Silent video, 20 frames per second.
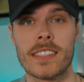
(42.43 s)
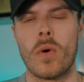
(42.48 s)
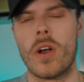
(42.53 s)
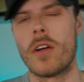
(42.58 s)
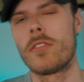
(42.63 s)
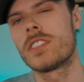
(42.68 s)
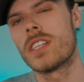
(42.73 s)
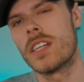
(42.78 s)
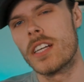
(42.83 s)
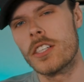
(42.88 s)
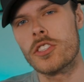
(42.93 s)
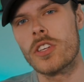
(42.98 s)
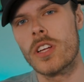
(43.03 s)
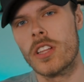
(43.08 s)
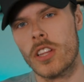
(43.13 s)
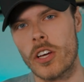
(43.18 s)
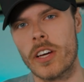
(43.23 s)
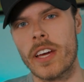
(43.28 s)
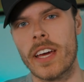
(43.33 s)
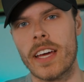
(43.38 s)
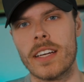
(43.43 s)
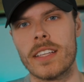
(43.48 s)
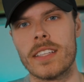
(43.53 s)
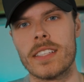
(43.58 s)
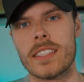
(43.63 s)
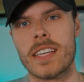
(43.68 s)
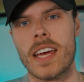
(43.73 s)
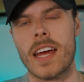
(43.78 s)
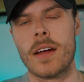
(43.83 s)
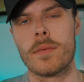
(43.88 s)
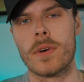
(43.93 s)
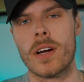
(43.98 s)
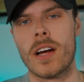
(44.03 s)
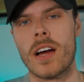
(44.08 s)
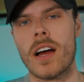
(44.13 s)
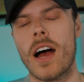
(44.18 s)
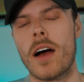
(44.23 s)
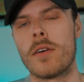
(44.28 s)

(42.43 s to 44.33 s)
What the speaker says: when I was initially looking into this camera,